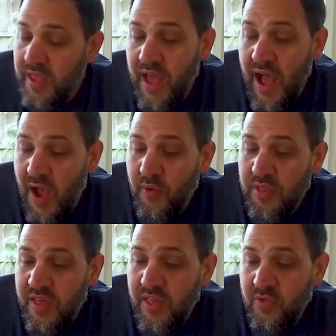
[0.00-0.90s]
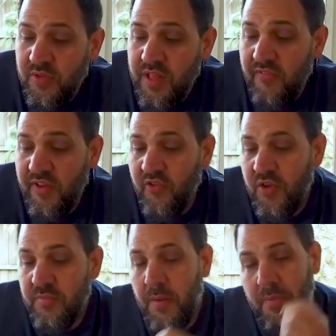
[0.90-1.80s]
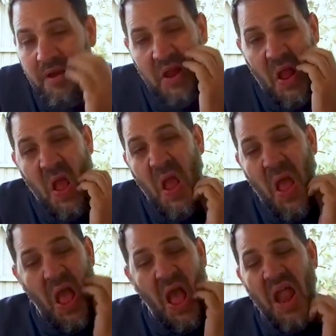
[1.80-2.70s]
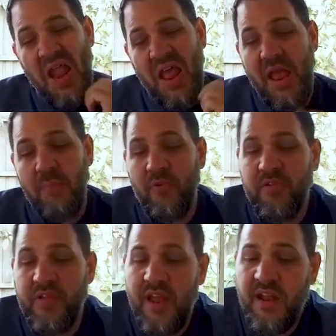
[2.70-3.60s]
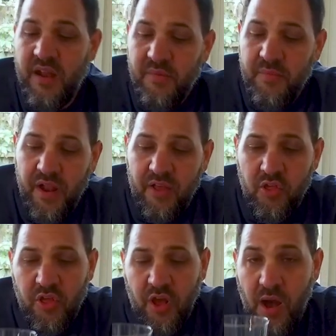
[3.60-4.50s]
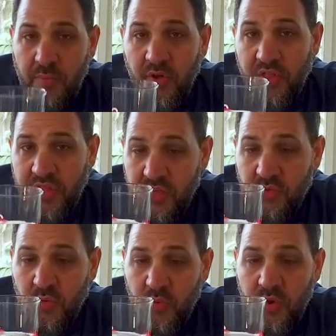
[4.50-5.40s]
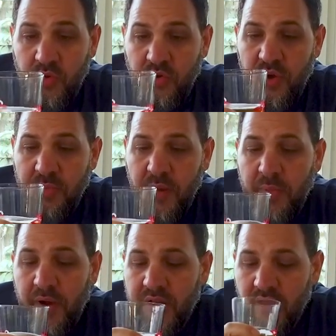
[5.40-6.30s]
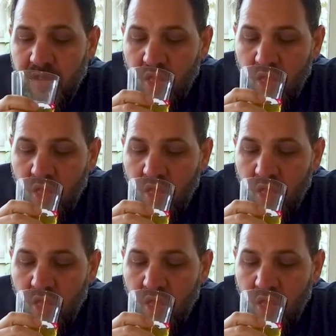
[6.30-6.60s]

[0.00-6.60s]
Yeah, I would say this would definitely creep up on you. At 8%, I mean, just a couple of these would creep up on you.